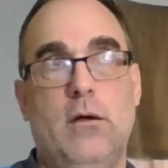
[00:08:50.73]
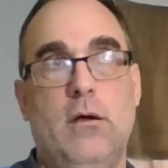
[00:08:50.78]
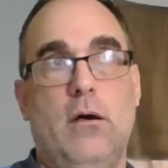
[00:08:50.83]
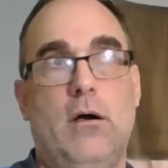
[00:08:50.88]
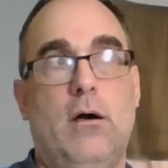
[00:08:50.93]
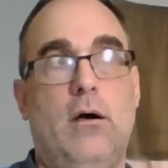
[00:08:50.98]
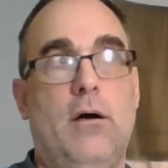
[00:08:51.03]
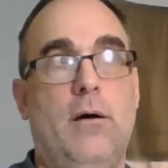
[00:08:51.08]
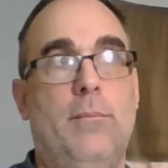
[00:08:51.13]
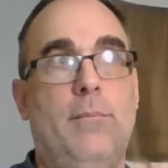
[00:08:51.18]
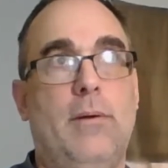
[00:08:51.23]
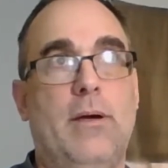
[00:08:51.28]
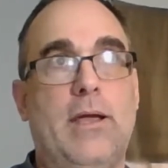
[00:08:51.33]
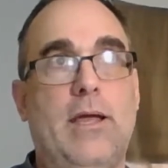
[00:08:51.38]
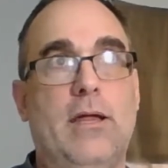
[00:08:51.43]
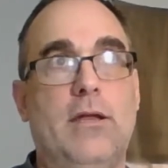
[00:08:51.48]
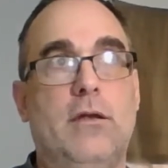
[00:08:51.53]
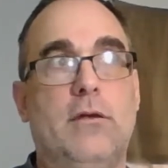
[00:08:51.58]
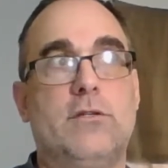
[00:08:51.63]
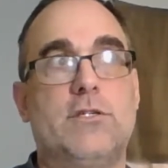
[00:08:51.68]
Um,
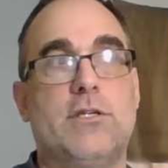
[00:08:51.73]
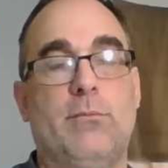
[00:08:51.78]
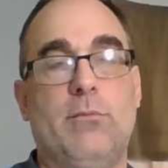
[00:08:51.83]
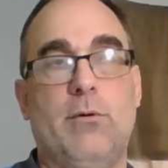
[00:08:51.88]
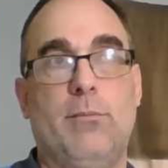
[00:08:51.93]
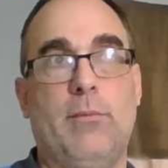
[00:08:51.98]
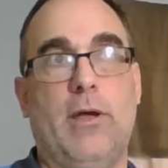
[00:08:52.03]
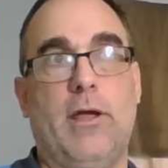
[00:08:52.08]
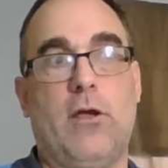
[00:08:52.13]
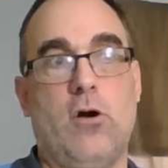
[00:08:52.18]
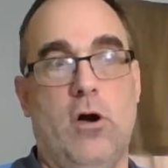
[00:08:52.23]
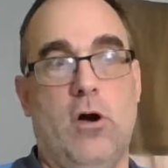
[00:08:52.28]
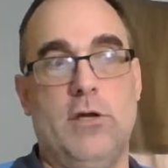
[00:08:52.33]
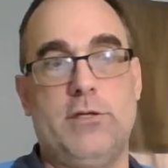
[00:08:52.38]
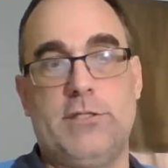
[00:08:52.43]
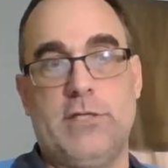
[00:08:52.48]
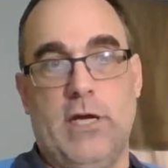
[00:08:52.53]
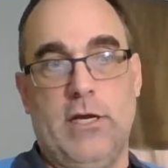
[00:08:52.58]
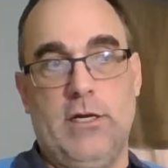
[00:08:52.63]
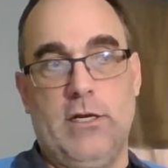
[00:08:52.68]
again, some of my
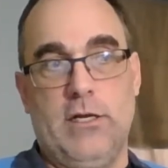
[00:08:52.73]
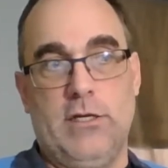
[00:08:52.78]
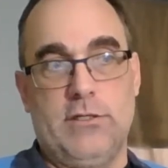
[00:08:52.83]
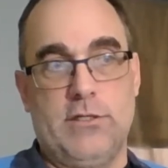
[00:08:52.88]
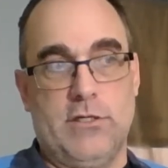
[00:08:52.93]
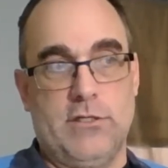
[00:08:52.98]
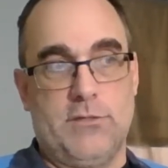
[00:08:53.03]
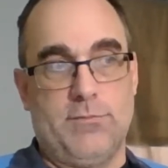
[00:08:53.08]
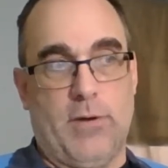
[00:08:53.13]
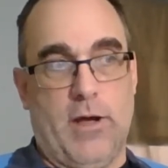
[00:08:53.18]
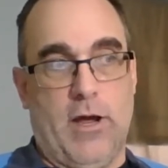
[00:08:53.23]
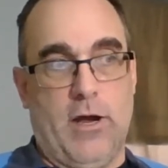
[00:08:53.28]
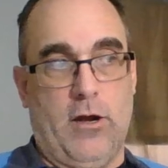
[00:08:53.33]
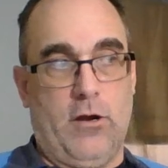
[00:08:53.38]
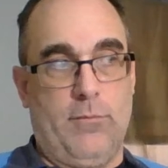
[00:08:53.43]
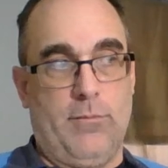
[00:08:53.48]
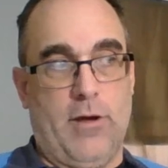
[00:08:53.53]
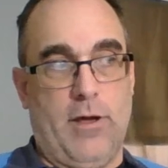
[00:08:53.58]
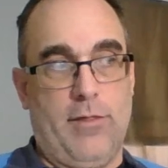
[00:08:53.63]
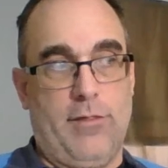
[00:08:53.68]
content is
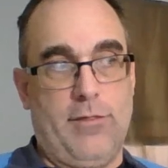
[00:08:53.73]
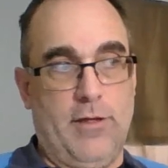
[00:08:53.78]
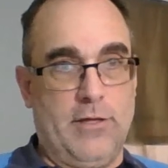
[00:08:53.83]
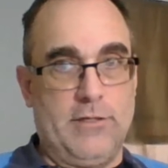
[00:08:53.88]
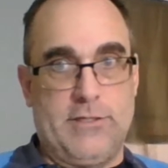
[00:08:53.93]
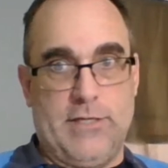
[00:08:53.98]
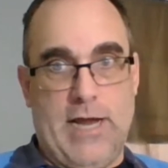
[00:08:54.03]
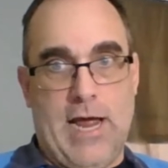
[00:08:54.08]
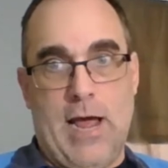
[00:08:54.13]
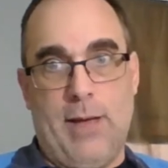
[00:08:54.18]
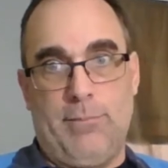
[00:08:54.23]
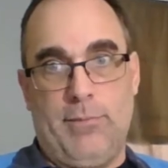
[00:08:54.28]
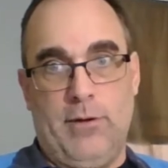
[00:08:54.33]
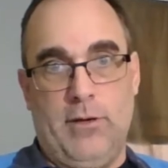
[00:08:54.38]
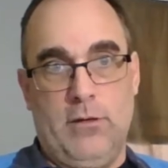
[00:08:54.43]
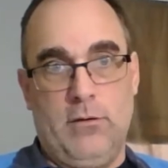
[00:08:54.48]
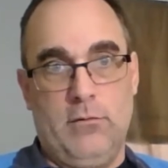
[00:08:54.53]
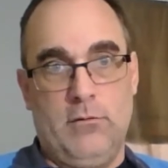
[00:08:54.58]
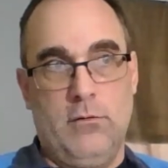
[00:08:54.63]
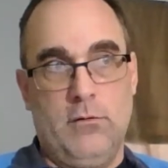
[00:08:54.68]
inspired by things that
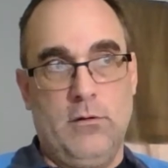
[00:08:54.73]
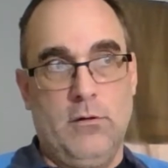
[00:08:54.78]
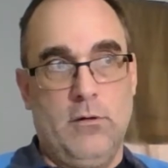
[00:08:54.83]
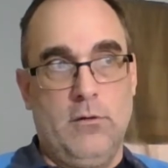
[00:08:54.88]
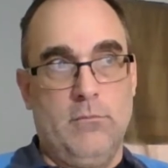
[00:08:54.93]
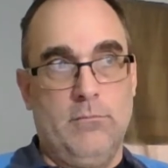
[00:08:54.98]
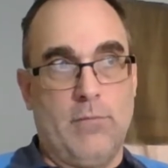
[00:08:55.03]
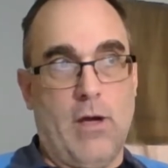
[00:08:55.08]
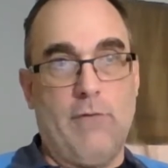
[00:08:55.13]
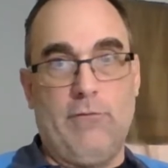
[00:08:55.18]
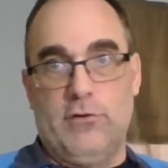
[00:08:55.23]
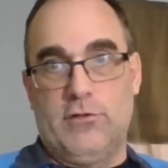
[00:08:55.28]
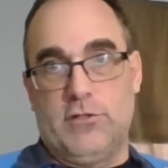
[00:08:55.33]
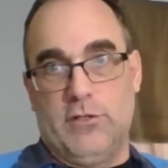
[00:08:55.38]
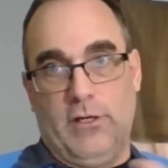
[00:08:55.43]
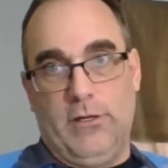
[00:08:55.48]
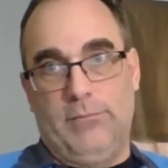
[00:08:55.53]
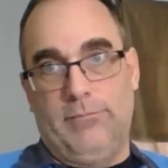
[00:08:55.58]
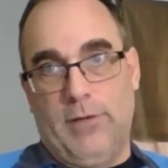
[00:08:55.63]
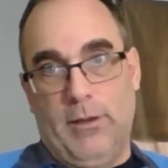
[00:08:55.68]
happen
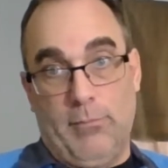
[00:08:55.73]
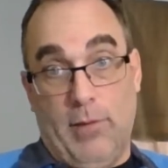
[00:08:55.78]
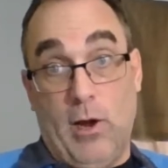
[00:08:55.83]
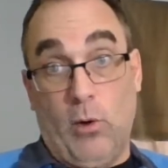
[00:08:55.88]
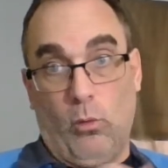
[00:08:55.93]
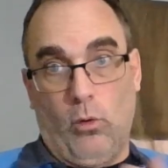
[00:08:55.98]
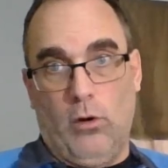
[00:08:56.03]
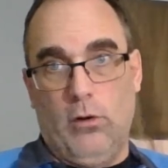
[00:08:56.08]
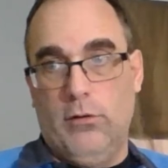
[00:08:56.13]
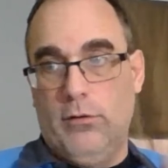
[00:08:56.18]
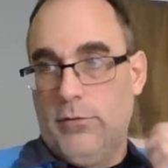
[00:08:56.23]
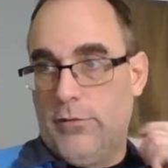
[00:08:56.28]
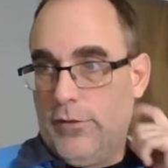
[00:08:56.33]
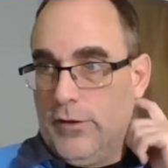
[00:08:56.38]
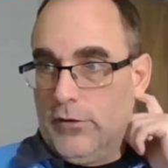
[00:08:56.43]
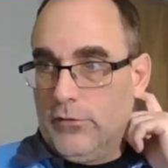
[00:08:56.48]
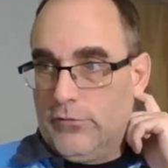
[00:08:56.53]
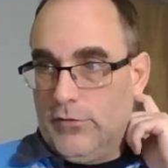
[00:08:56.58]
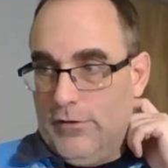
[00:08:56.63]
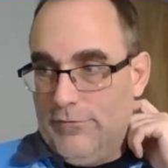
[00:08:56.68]
obviously in my world,
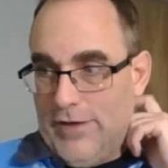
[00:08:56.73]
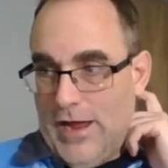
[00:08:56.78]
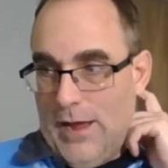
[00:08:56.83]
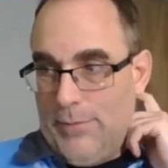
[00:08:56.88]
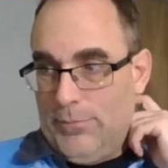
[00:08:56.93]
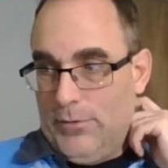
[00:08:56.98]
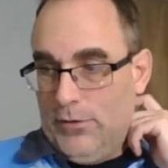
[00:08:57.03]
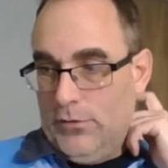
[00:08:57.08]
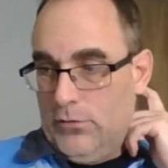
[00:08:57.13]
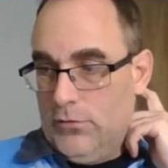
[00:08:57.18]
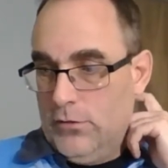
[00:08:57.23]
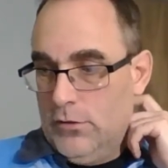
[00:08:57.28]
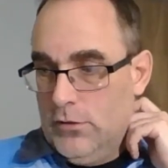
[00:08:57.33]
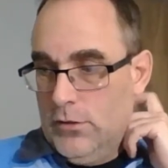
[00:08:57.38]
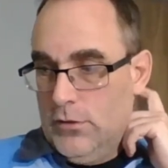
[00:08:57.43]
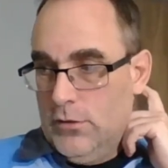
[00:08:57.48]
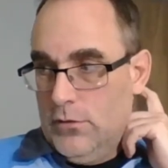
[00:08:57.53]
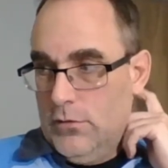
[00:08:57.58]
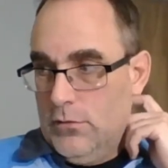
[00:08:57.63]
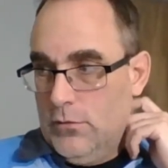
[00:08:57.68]
things that have happened
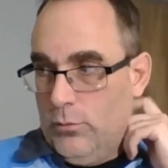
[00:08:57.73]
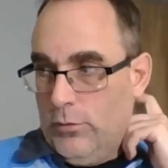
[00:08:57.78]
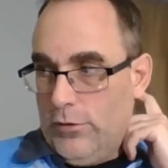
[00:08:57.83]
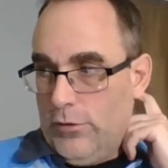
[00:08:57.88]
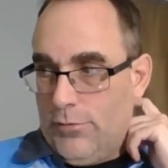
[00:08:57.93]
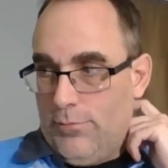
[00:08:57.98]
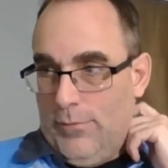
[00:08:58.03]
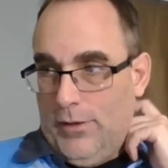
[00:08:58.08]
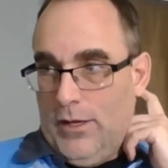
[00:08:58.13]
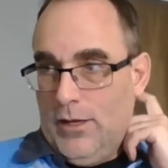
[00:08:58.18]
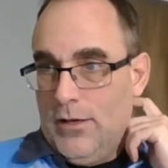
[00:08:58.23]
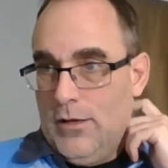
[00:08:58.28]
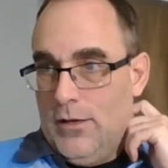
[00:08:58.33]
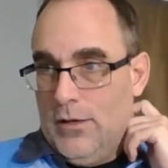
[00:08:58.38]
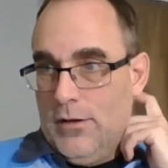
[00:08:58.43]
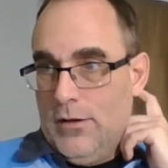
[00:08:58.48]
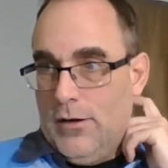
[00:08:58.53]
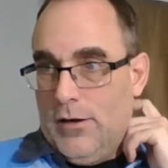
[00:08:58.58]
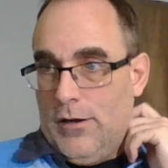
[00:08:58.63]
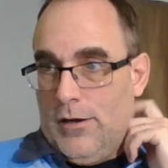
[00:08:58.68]
with me.
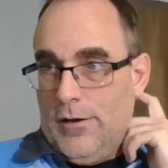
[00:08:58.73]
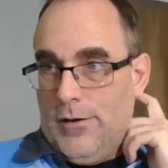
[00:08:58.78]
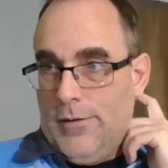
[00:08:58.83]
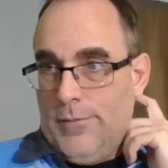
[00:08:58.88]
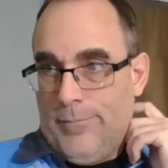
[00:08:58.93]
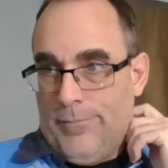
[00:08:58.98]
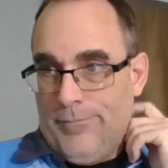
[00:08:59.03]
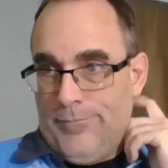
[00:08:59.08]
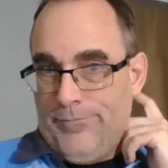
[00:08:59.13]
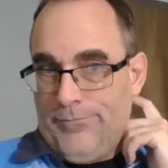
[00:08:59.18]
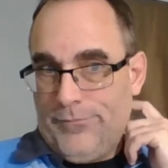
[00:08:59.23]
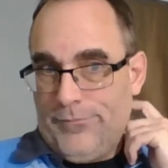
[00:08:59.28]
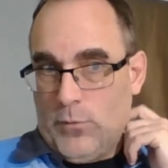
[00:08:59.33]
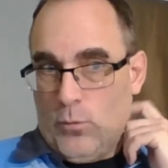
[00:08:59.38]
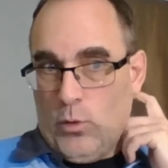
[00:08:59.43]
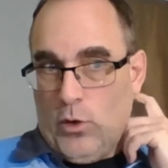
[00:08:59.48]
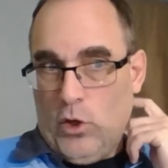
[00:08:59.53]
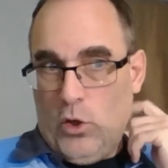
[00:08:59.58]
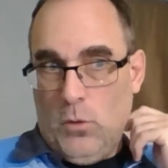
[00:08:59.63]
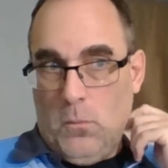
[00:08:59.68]
Um,
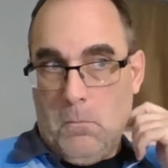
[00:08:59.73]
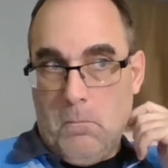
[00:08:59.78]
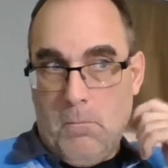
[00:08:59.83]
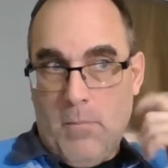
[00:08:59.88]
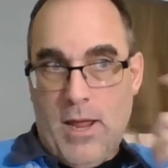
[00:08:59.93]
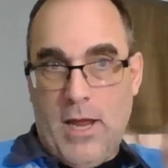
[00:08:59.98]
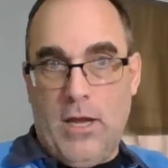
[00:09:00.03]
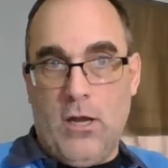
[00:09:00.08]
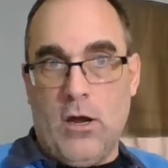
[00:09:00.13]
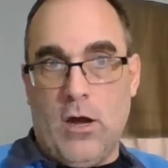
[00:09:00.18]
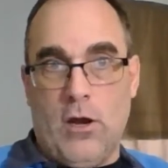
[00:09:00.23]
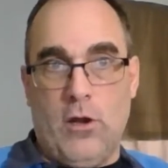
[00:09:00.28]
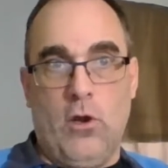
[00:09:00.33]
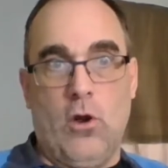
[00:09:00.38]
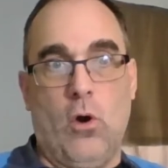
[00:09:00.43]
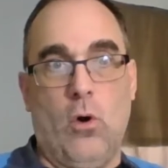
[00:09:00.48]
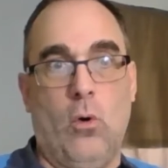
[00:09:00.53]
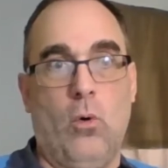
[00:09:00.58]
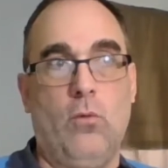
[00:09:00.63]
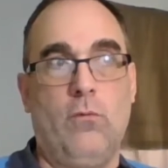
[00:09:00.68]
what you may not
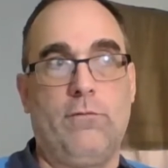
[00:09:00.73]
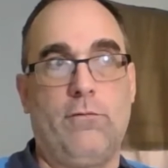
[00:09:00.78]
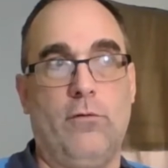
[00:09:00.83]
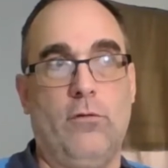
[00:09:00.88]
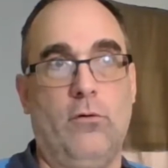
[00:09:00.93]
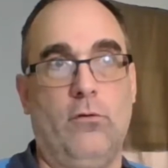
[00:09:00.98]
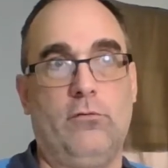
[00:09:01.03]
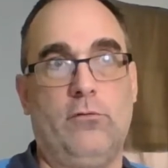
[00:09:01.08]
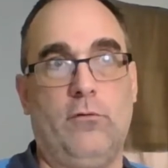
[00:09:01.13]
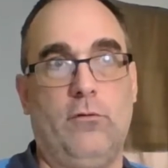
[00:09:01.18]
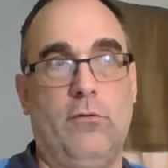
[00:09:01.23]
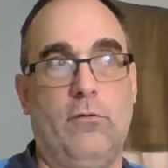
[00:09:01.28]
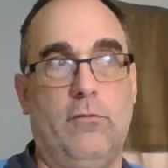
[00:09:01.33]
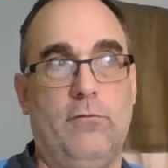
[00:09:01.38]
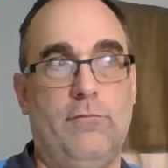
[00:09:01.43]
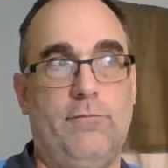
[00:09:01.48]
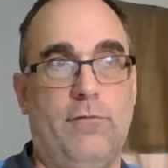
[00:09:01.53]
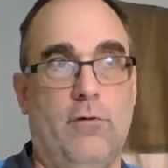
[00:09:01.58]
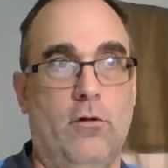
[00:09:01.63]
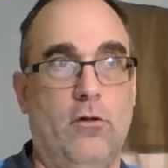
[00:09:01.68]
know, for those of you that
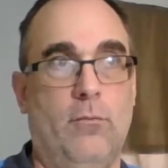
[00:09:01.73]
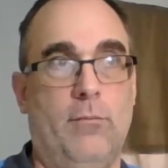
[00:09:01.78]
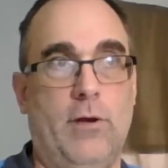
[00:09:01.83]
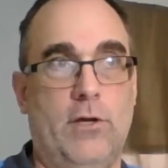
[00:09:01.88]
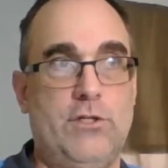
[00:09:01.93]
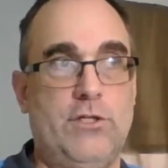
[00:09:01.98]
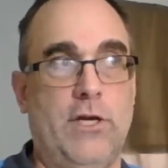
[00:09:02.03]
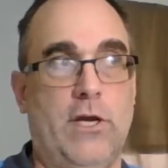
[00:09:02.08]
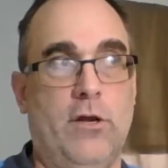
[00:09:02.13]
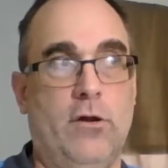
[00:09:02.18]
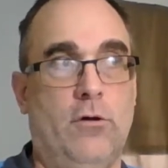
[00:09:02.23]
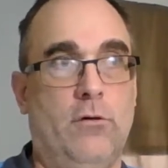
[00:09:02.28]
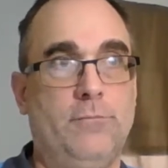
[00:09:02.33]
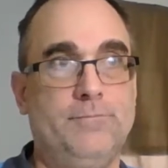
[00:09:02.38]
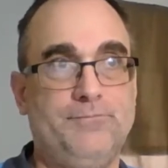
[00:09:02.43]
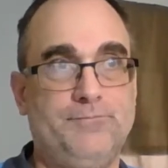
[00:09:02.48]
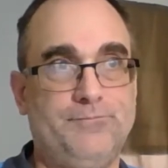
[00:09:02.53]
follow my channel,